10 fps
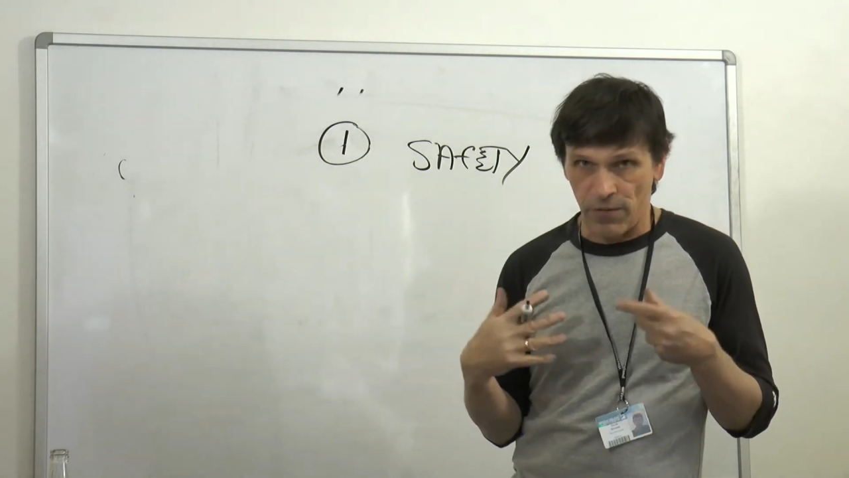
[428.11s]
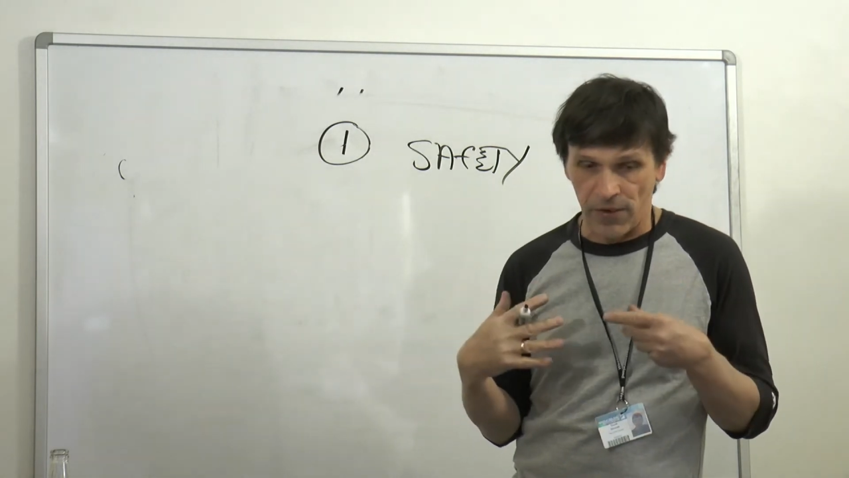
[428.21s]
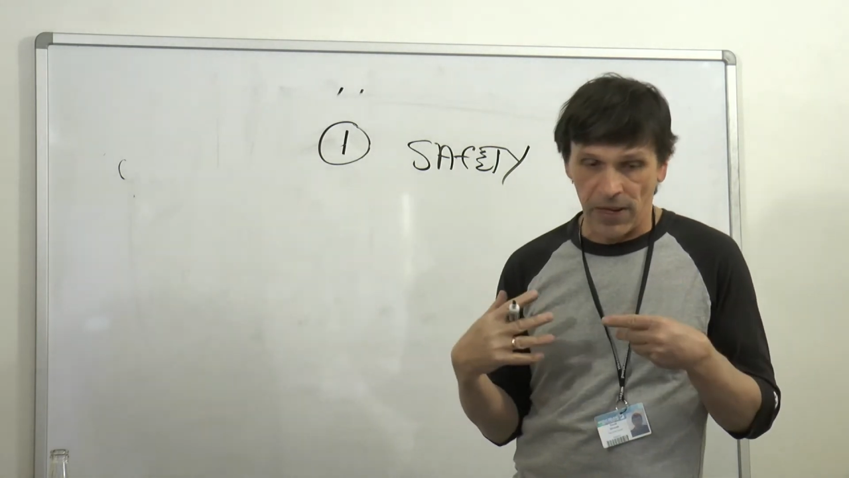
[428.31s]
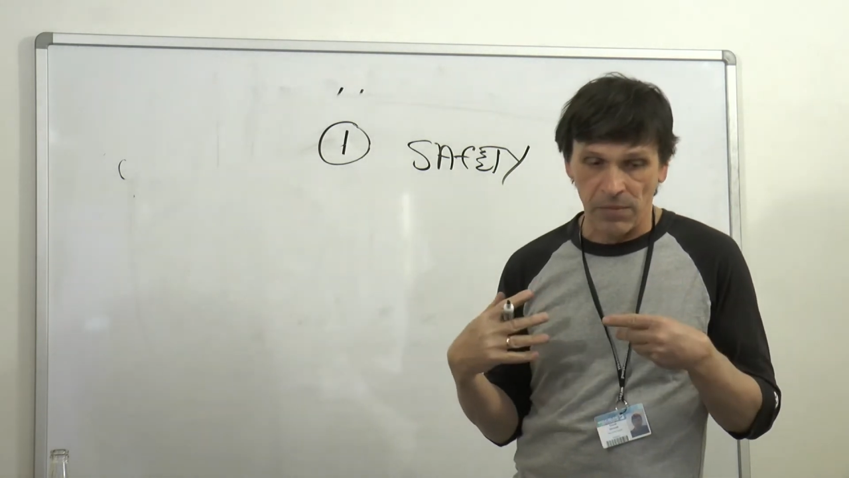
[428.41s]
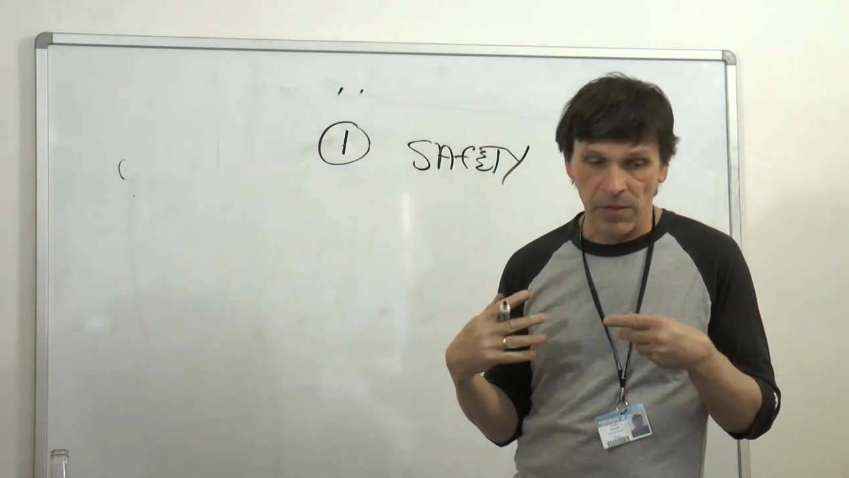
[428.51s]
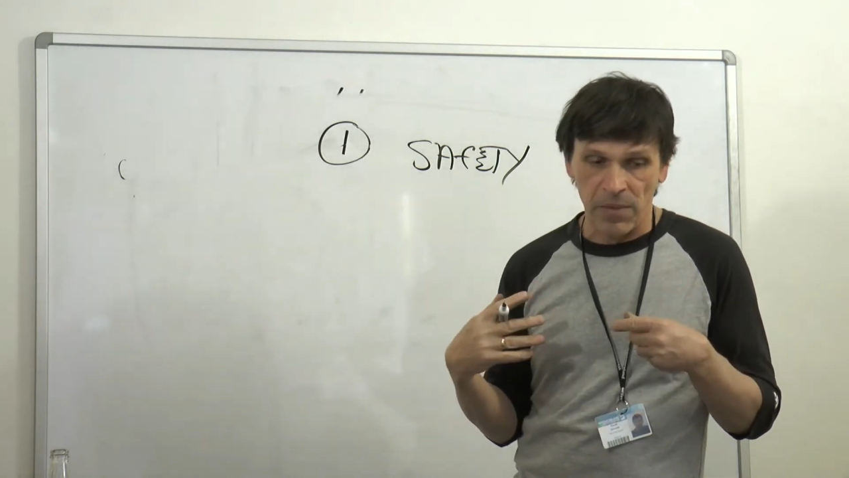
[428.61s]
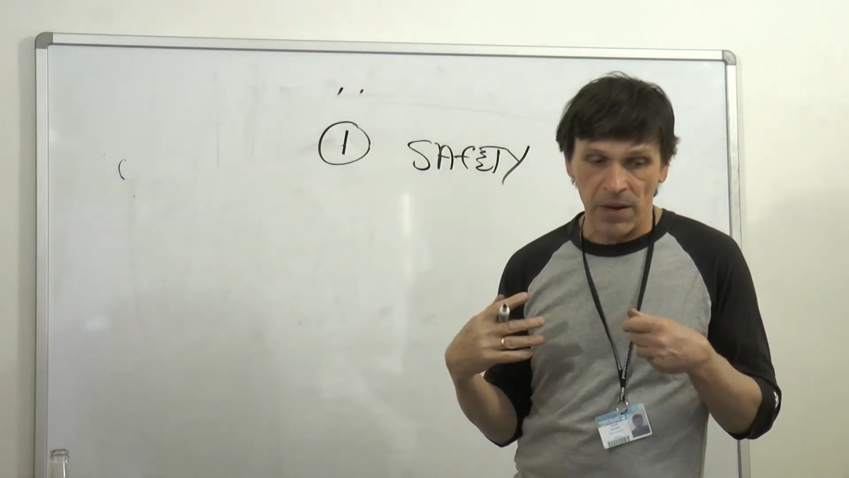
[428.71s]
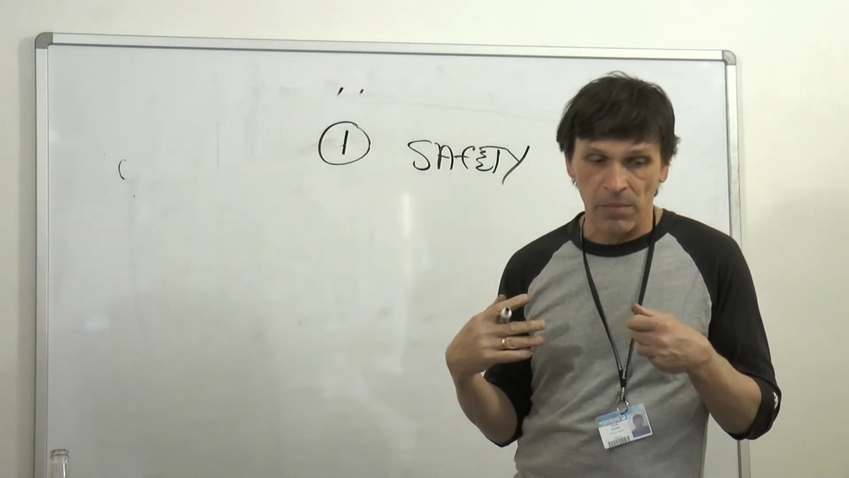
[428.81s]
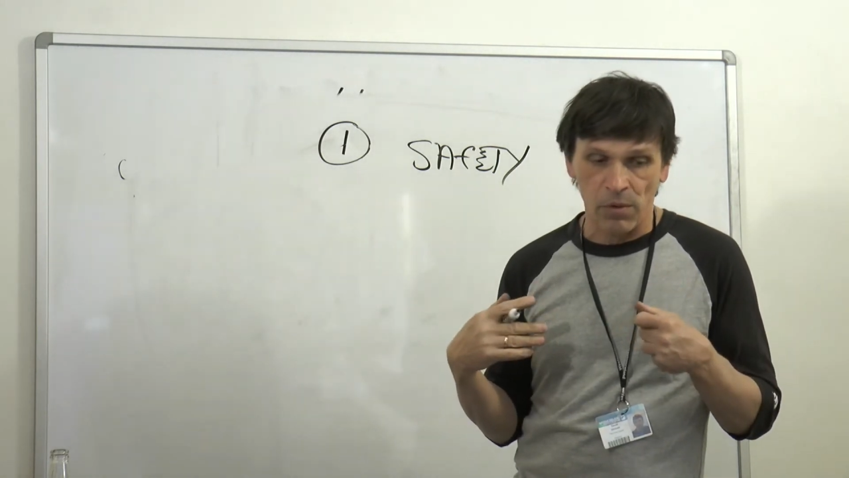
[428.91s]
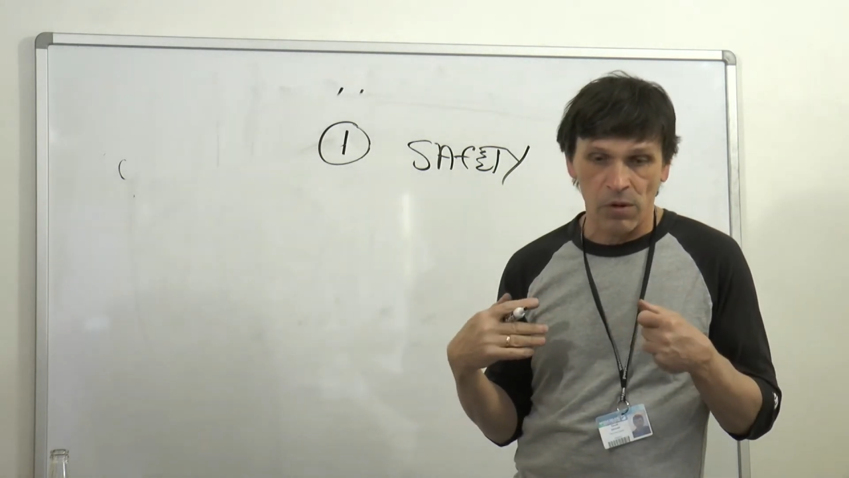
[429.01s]
a family
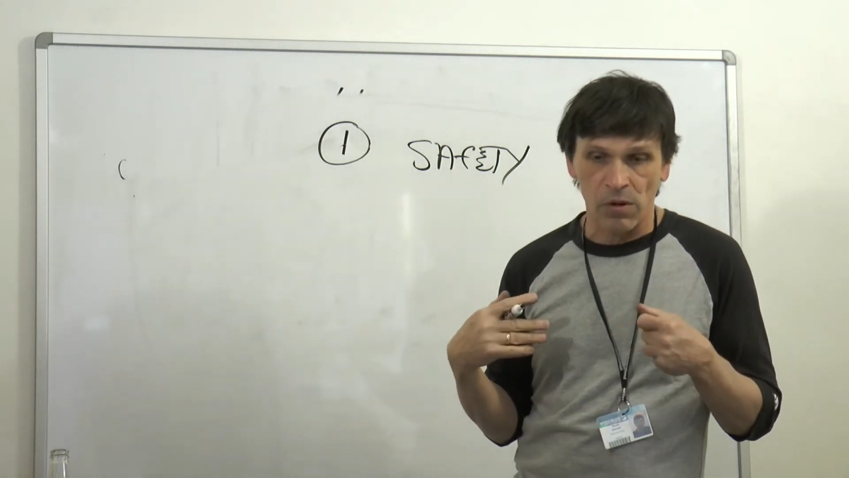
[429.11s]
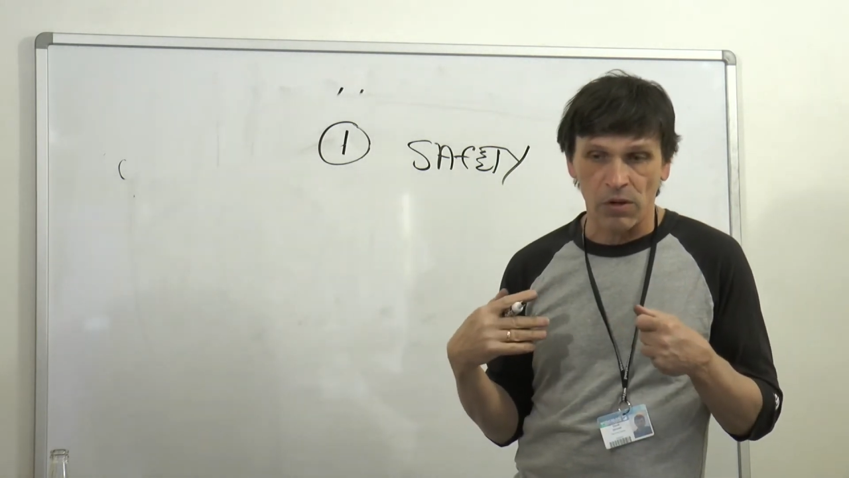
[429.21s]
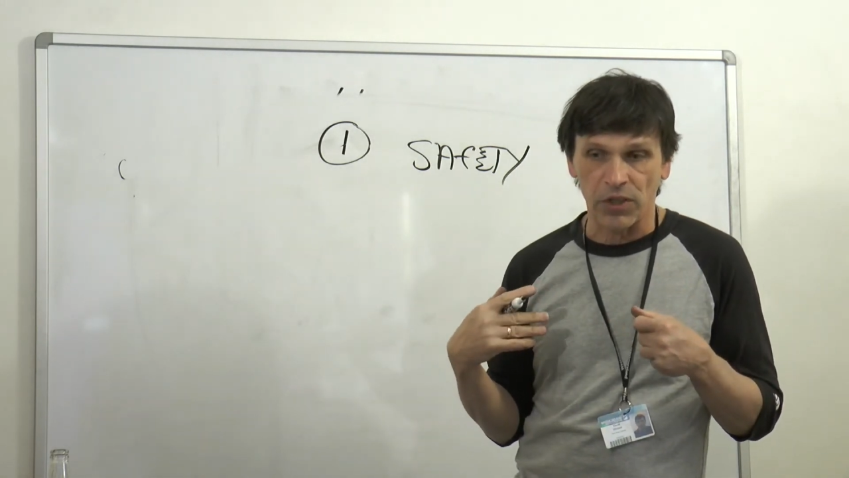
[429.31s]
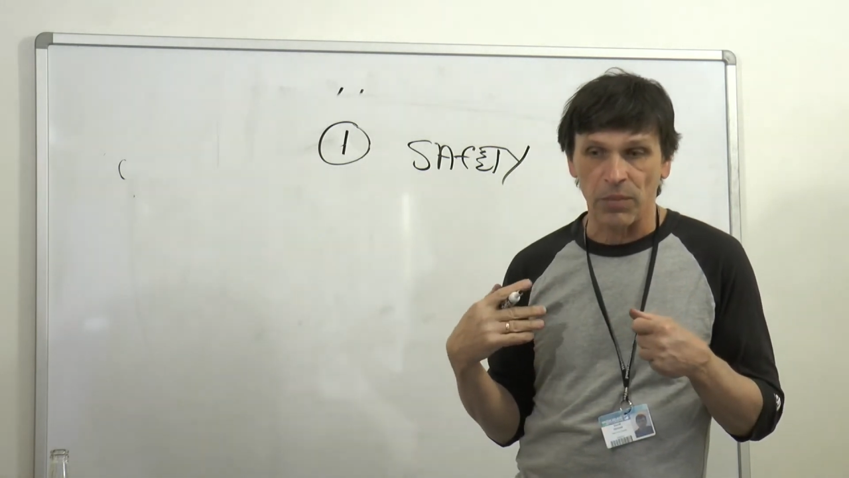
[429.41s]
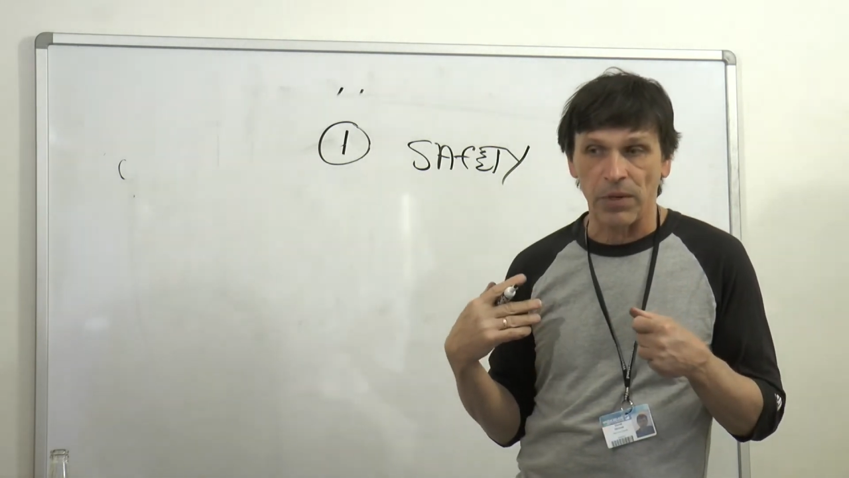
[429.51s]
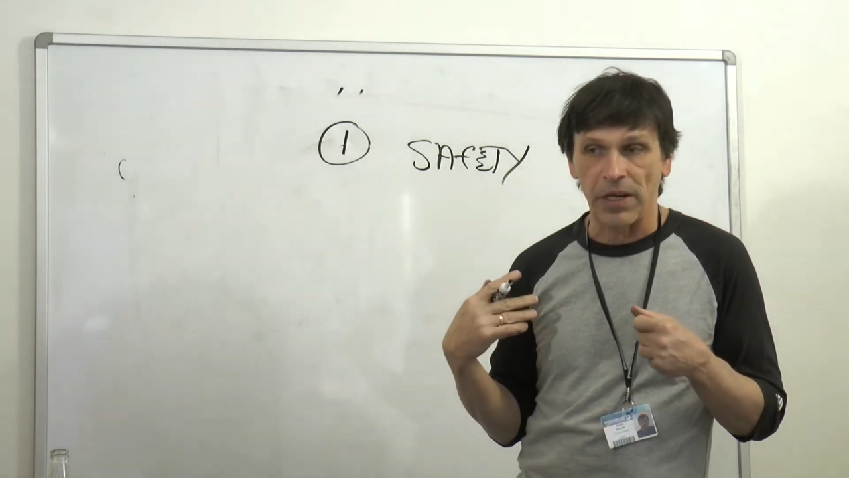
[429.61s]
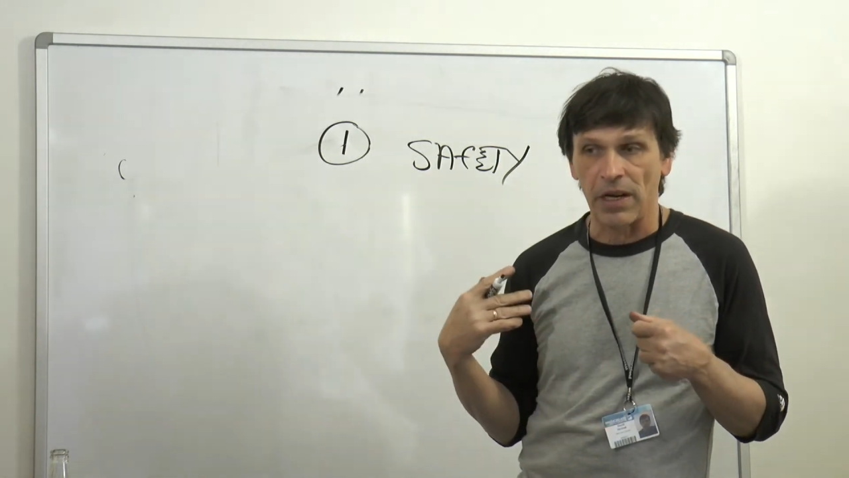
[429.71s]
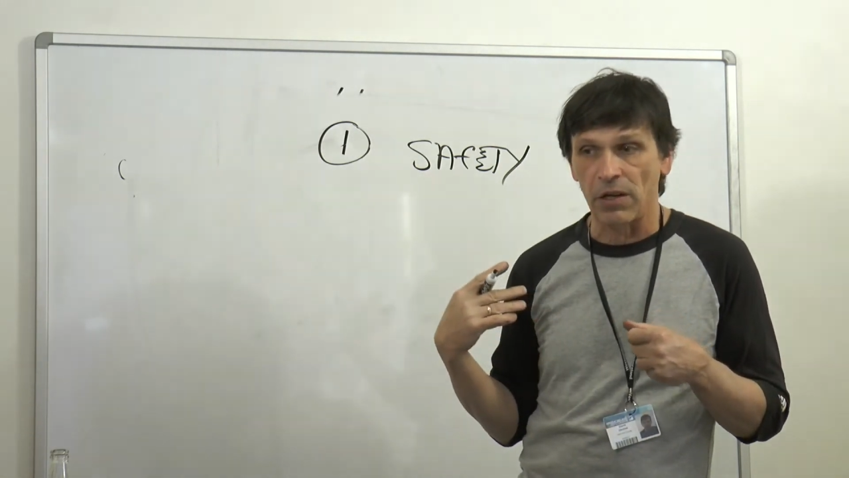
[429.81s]
member or somebody